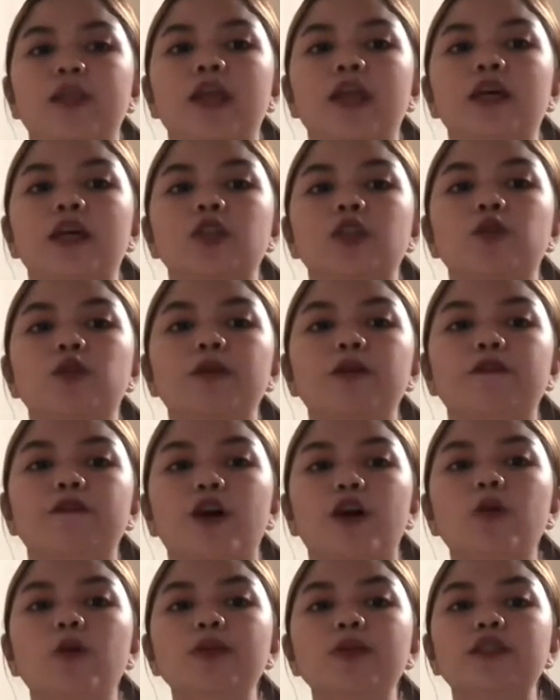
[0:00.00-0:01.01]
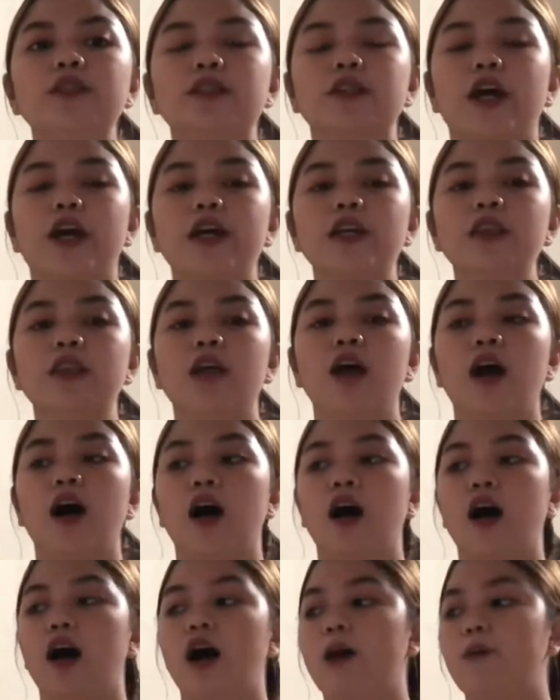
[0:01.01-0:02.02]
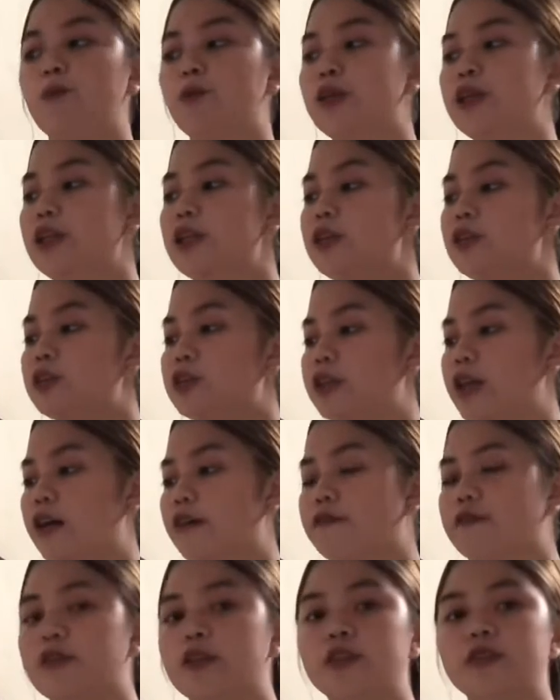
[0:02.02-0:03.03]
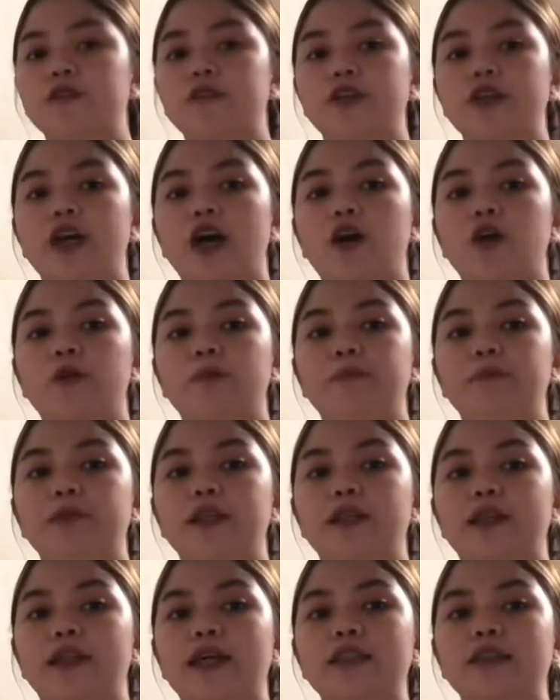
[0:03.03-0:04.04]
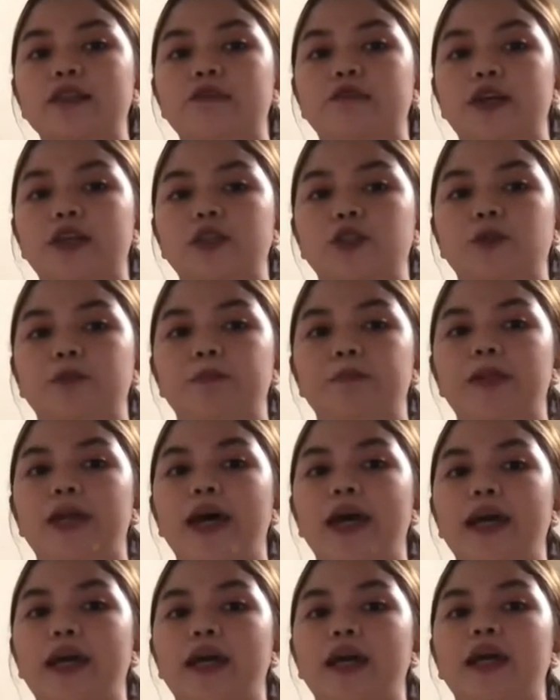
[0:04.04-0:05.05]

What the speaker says: So, before we start, we need to check first for the completeness of our supply.